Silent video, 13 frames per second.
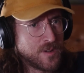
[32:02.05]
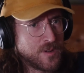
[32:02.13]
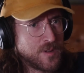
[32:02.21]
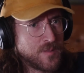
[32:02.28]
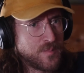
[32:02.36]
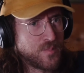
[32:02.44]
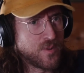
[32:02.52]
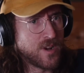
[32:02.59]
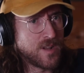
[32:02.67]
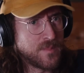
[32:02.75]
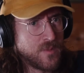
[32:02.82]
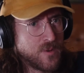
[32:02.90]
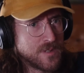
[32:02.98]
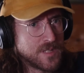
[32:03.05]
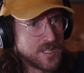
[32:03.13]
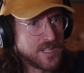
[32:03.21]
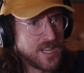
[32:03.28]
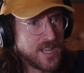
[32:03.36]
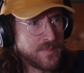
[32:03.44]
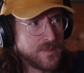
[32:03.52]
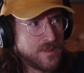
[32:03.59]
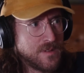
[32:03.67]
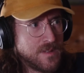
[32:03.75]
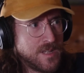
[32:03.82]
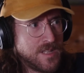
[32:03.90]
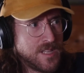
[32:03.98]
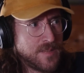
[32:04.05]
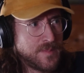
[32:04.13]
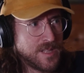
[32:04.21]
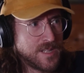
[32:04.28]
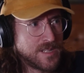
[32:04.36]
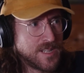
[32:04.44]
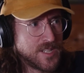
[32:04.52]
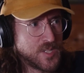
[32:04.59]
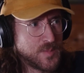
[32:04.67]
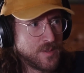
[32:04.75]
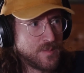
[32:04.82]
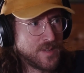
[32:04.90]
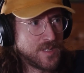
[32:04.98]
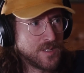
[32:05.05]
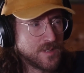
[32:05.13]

could have brought more to the table in the Bill and Ted's movie.